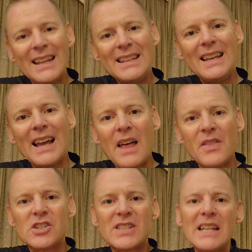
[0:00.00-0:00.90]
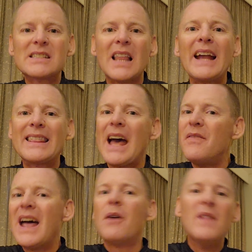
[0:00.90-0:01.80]
Yeah, there's things like
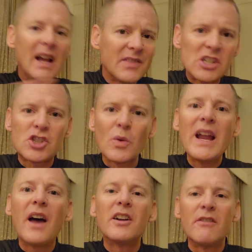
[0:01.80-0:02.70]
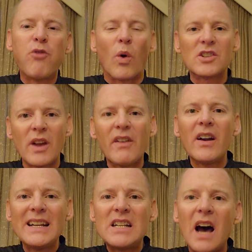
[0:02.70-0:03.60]
that. Now, there's 304, so I've
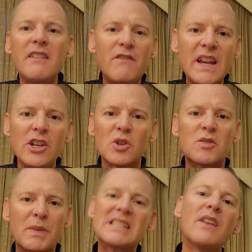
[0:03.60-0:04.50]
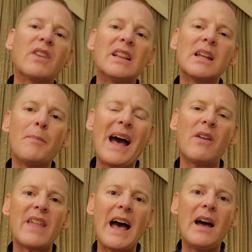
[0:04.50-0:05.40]
already done videos specifically
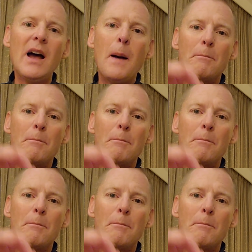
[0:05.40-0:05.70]
about that.